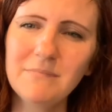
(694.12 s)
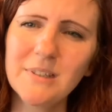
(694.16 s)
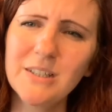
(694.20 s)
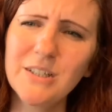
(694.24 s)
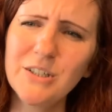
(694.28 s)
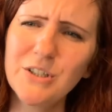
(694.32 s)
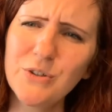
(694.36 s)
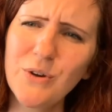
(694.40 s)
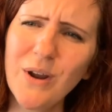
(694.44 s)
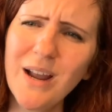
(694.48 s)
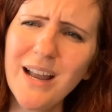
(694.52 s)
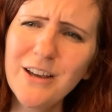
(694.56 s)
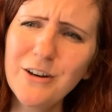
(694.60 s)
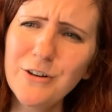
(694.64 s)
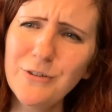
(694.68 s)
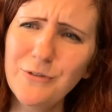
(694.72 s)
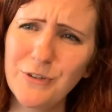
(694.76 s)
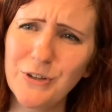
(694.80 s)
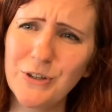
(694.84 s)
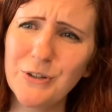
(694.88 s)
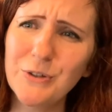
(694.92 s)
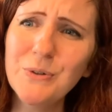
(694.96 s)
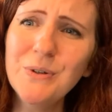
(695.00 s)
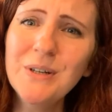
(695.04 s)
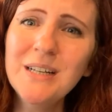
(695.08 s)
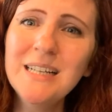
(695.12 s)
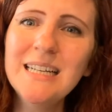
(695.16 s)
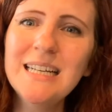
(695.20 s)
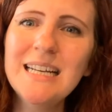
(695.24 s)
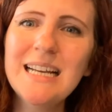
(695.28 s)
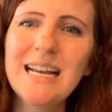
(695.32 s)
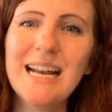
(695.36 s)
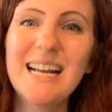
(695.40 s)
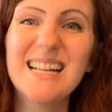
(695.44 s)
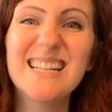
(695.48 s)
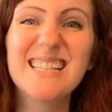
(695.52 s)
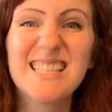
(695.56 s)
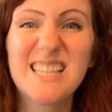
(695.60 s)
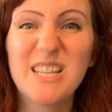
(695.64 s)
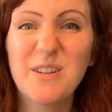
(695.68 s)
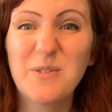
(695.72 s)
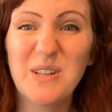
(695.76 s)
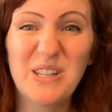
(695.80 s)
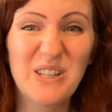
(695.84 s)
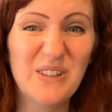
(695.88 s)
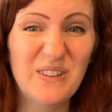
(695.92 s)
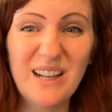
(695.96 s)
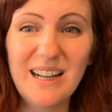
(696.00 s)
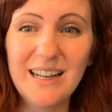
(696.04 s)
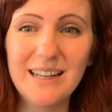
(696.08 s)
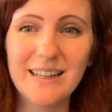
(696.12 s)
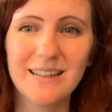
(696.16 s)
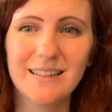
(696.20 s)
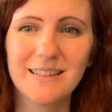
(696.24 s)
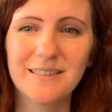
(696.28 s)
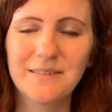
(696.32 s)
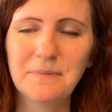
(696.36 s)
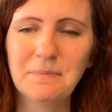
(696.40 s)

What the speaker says: Try out a few and see what you like.